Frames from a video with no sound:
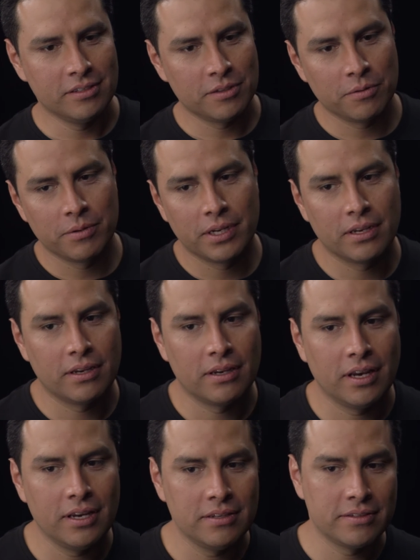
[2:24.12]
So
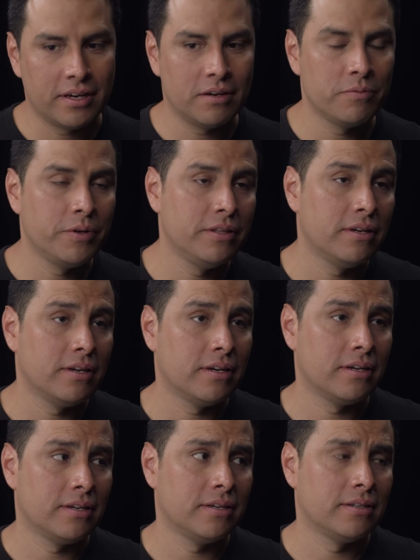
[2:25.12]
uh, I start with,
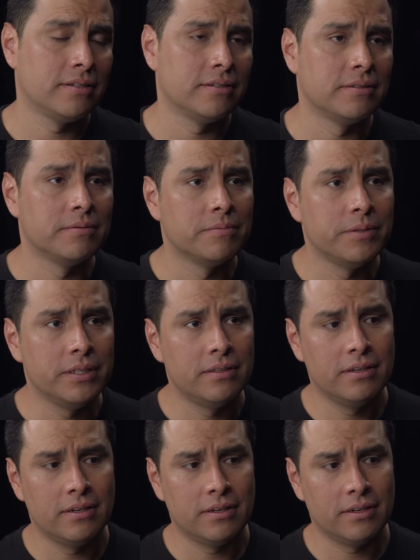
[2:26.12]
uh, with
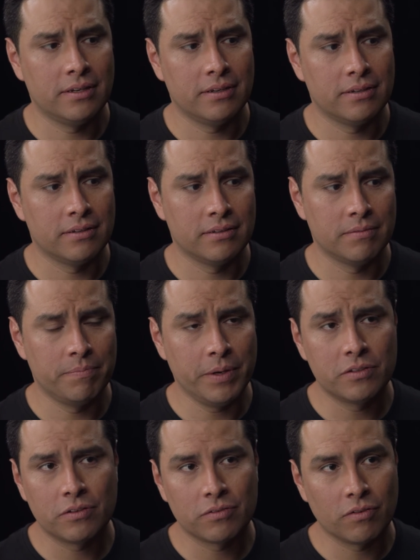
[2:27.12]
the uh,
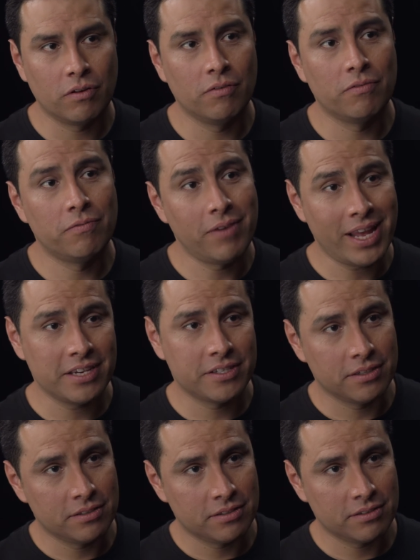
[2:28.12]
pictures of
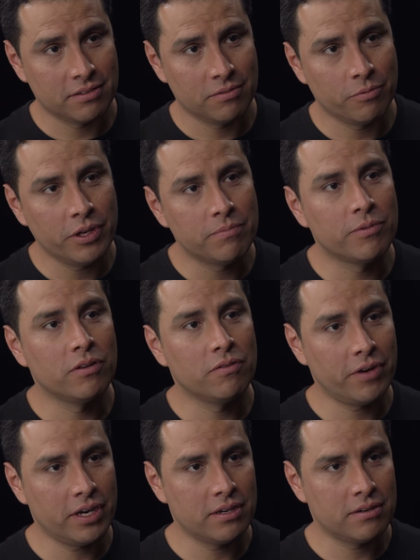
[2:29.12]
flashes with
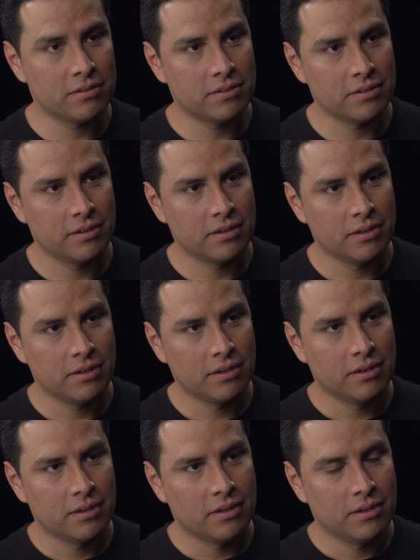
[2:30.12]
modifiers,
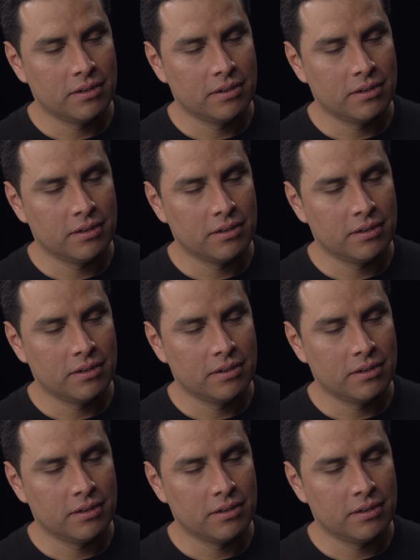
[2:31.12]
mm-hmm.